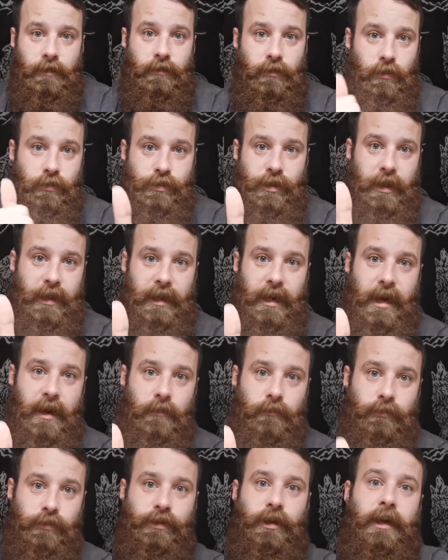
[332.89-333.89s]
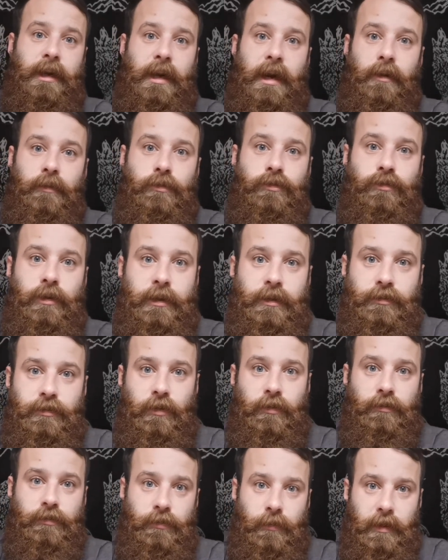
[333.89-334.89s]
Go and check it out. Check out the string
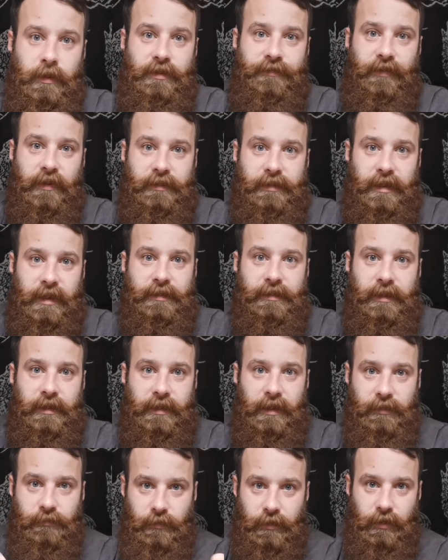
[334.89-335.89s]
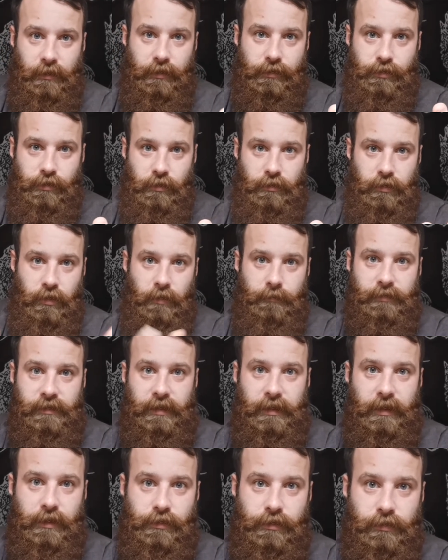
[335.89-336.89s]
store as well. It's fantastic. That's where I got the John Gomes
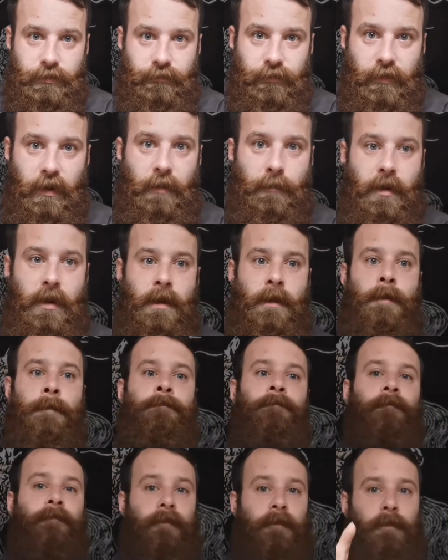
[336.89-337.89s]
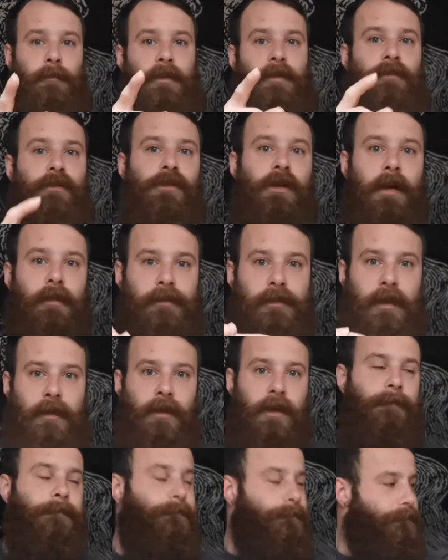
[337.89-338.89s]
signatures from. Bit of a shout out
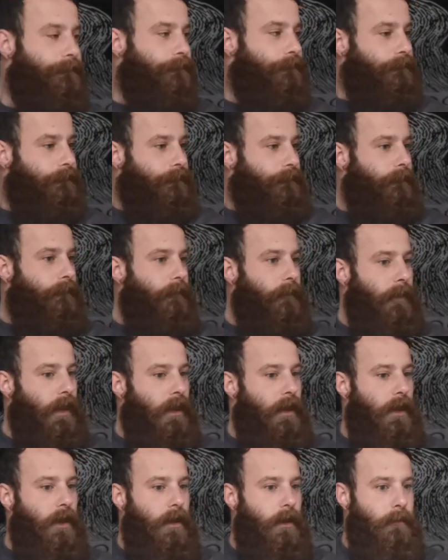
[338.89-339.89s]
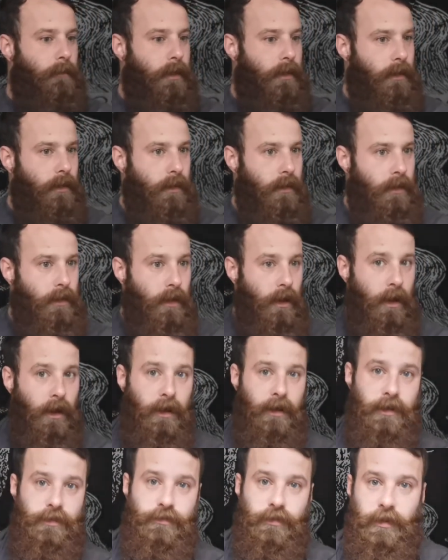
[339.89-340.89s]
there. And
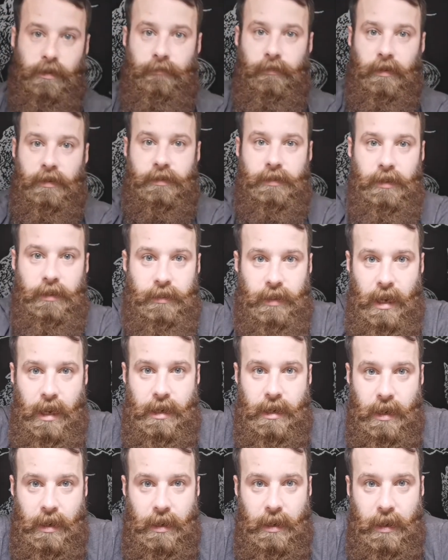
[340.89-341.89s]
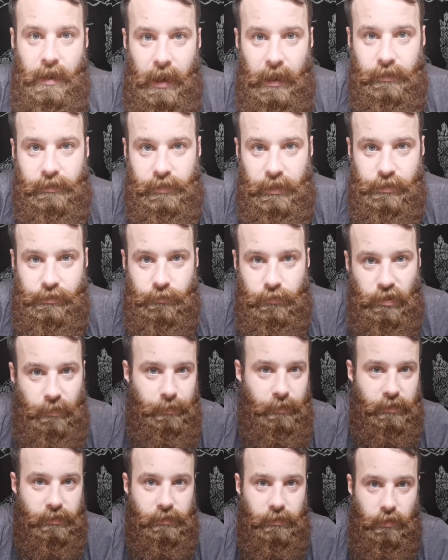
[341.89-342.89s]
enjoy the rest of your day. I'll teach you a
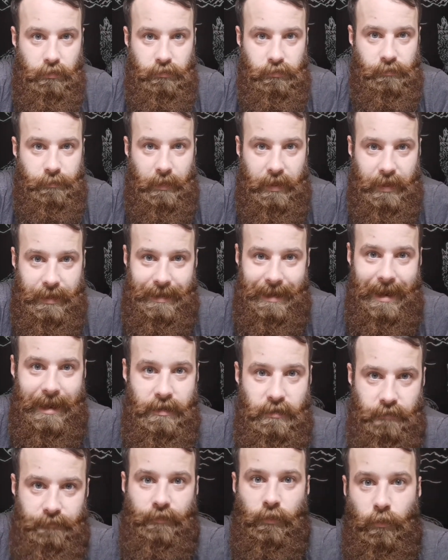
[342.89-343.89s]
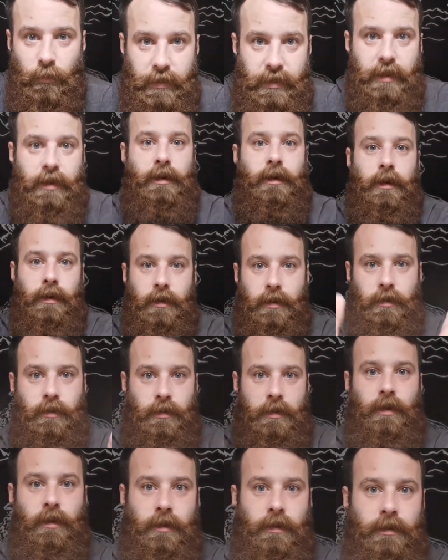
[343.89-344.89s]
couple of songs by the end of the week.
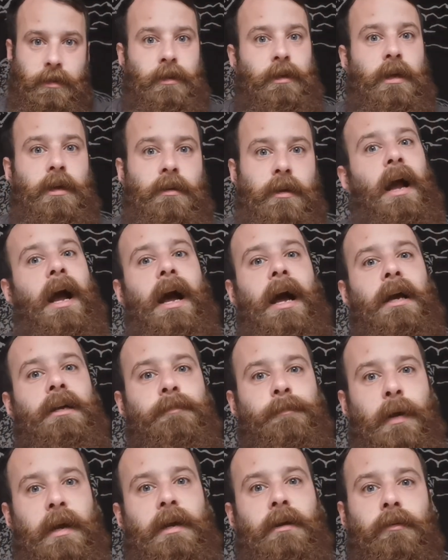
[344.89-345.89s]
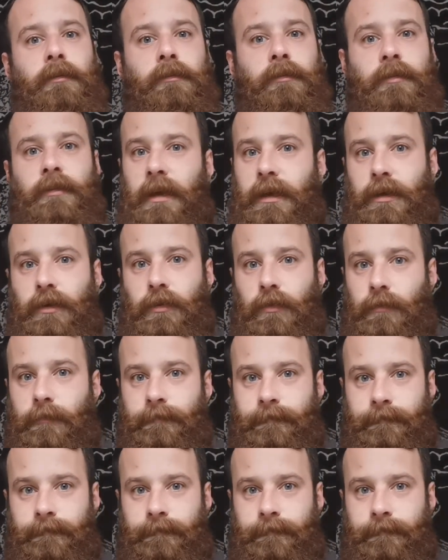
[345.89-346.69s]
Keep your eyes peeled. Thank you.